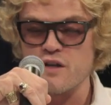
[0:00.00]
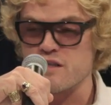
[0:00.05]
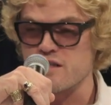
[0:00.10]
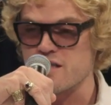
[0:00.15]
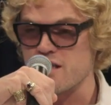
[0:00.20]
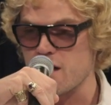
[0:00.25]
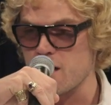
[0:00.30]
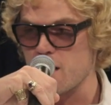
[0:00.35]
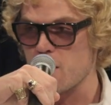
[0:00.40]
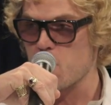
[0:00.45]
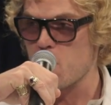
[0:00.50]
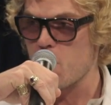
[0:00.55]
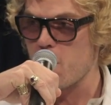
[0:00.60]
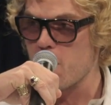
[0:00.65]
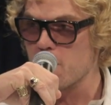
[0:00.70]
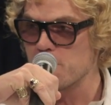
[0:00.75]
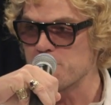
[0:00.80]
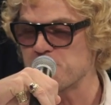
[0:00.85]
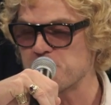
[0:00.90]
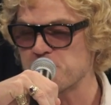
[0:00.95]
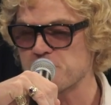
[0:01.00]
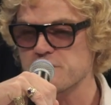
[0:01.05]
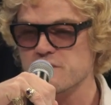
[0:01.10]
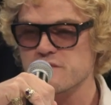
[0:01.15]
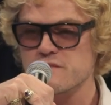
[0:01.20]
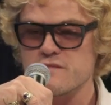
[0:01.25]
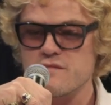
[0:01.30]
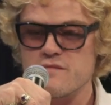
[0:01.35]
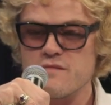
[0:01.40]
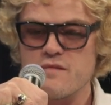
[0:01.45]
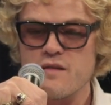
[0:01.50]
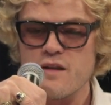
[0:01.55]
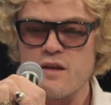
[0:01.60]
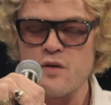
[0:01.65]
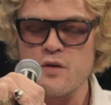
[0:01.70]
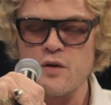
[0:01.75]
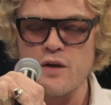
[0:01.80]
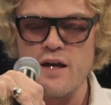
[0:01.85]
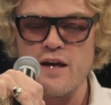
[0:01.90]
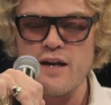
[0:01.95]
Christian Lacroix, mm-hmm.